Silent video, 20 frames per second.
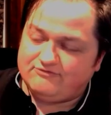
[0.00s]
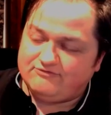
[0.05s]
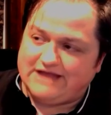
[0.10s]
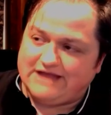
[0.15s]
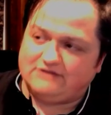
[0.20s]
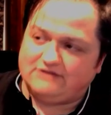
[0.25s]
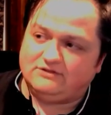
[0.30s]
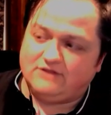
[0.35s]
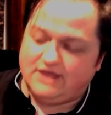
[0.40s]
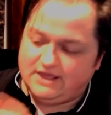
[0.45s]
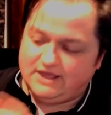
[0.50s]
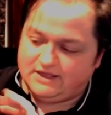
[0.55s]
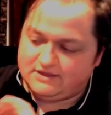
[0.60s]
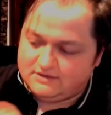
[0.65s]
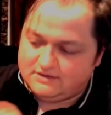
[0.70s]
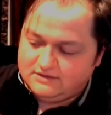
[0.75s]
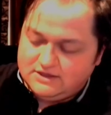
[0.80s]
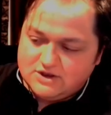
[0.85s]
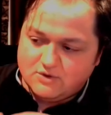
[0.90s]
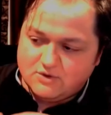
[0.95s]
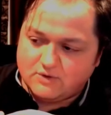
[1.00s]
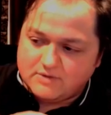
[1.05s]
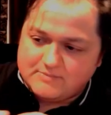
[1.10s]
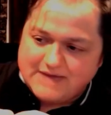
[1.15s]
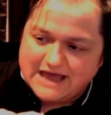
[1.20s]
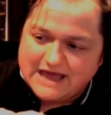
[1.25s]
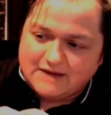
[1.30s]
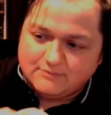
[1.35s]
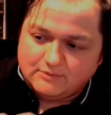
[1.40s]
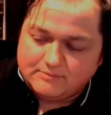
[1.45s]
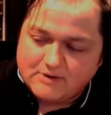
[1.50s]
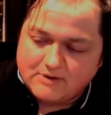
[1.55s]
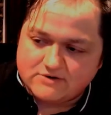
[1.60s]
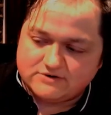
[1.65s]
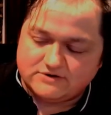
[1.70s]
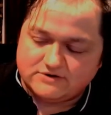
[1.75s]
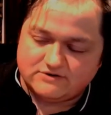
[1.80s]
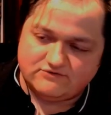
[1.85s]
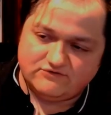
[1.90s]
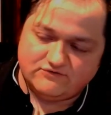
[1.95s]
fact, like compatible
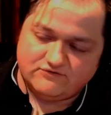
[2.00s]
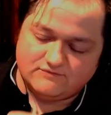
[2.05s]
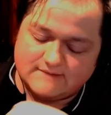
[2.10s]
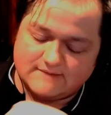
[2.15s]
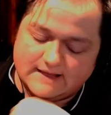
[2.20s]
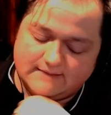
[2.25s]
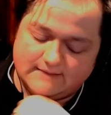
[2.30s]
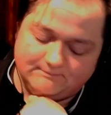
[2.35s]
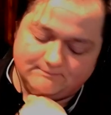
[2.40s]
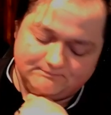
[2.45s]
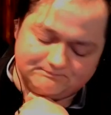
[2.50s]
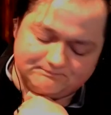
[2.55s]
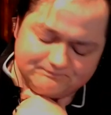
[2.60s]
partners, right?